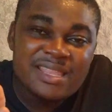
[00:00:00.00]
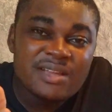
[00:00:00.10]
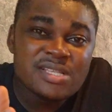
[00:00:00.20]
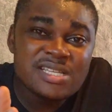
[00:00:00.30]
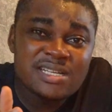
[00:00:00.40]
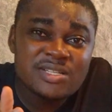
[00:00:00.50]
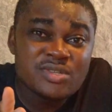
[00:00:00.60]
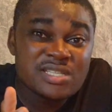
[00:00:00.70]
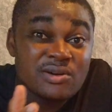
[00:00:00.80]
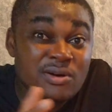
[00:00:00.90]
think roti canai
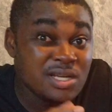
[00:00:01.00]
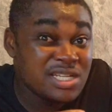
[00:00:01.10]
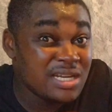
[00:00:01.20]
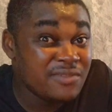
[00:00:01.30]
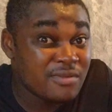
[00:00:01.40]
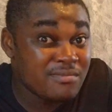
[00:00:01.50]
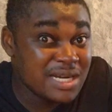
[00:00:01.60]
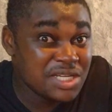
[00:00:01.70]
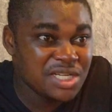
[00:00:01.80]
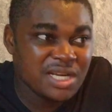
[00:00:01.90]
is not originally from
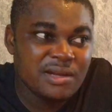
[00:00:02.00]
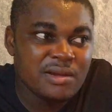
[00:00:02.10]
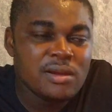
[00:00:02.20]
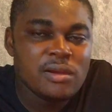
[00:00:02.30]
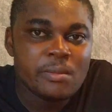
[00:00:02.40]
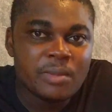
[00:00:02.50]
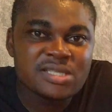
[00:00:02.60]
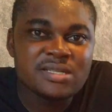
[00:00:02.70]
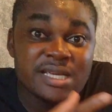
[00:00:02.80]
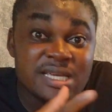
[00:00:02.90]
Malaysia,
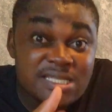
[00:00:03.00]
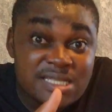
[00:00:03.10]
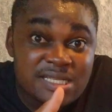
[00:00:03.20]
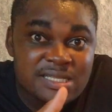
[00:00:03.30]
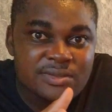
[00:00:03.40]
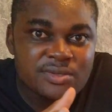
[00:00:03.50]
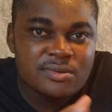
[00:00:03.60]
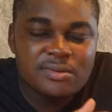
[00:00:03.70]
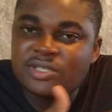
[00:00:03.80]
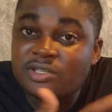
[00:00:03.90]
but they eat it, so
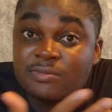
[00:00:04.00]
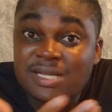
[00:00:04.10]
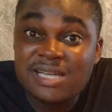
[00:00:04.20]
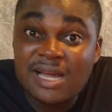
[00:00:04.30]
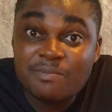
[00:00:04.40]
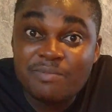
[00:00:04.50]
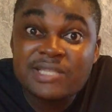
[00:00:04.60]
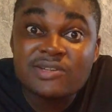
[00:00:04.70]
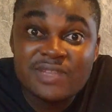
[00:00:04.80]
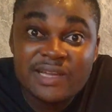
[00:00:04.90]
it's automatically
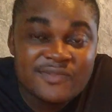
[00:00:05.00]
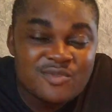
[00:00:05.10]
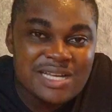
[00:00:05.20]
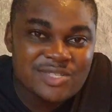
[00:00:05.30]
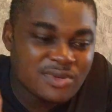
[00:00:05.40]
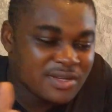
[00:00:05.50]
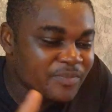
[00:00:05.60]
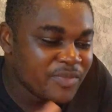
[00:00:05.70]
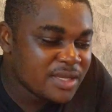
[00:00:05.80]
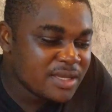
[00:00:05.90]
part of their food as well.
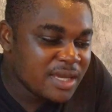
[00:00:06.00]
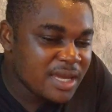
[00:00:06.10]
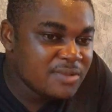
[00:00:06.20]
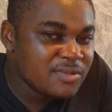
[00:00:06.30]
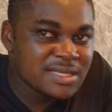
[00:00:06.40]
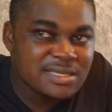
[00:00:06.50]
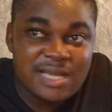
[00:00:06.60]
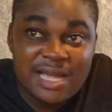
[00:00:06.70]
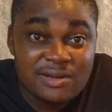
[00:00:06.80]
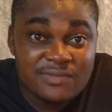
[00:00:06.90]

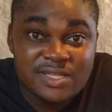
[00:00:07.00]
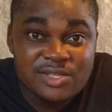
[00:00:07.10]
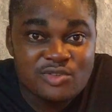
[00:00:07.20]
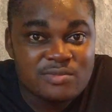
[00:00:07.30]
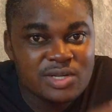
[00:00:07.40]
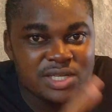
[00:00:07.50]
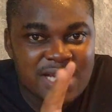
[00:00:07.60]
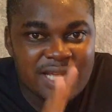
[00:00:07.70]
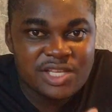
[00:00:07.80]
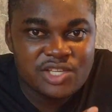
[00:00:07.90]
Anyways, I love this so much.
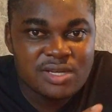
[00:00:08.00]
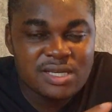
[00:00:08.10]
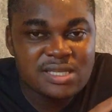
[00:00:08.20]
I enjoy it.